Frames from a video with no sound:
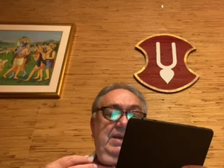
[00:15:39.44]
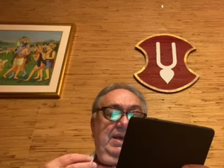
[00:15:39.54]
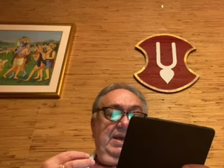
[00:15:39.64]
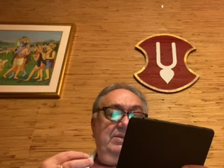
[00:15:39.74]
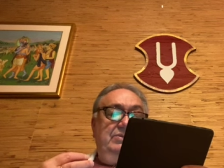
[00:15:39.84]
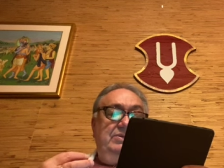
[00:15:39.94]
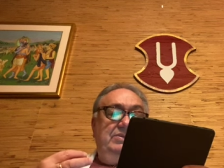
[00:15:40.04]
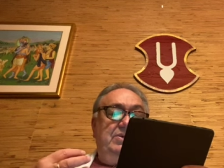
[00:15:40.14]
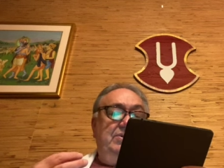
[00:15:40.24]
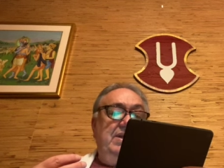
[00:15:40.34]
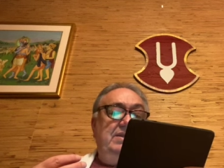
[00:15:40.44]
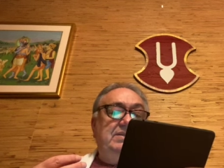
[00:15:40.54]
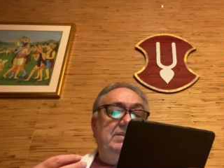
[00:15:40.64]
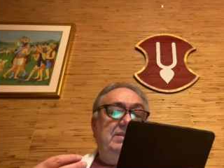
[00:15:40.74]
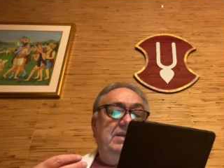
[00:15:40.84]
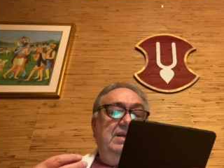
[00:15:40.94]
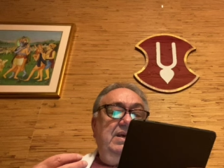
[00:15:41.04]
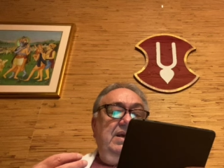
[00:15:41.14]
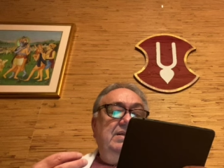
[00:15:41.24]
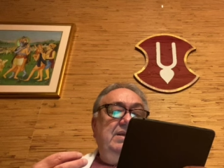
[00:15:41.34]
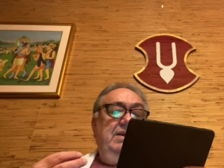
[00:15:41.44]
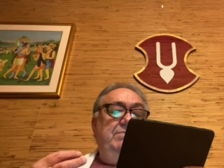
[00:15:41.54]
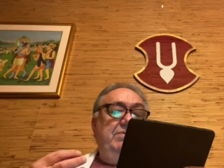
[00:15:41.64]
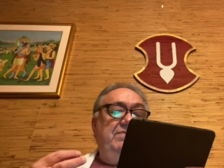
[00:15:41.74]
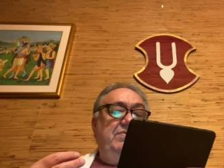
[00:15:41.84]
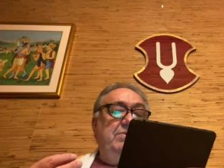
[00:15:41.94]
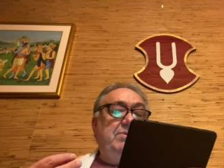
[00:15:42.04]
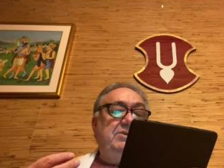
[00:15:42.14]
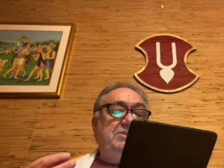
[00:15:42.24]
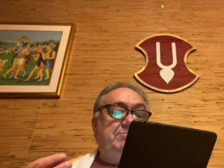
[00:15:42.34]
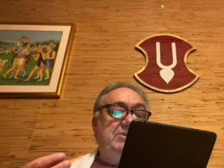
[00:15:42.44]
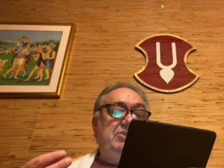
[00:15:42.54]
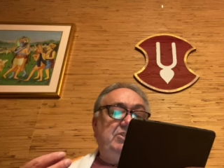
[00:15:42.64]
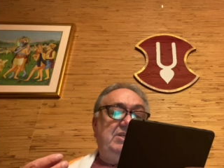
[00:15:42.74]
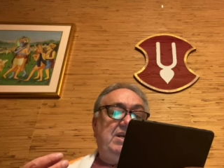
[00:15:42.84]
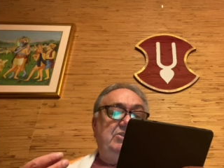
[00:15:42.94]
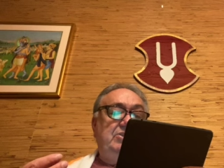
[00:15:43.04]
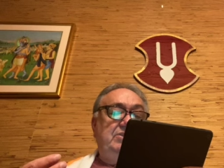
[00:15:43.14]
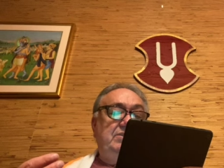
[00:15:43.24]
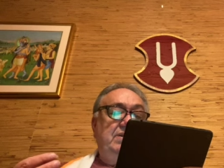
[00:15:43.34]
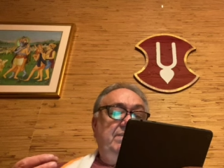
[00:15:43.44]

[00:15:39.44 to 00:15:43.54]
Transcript: And so they, they perform auspicious actions,